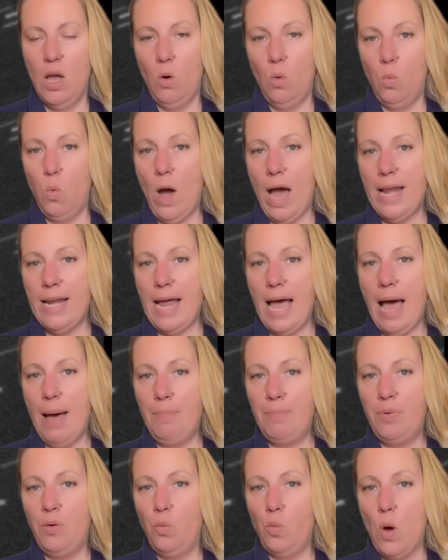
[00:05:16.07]
One
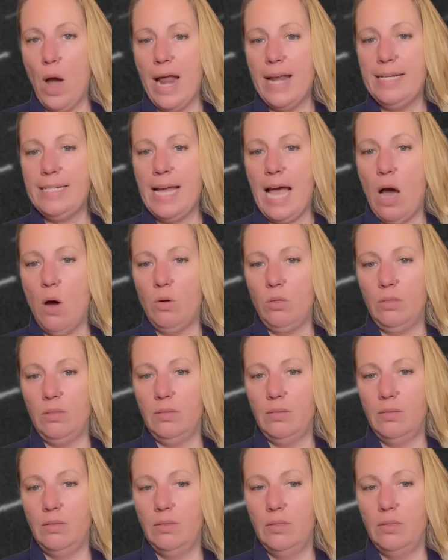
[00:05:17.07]
up, one down,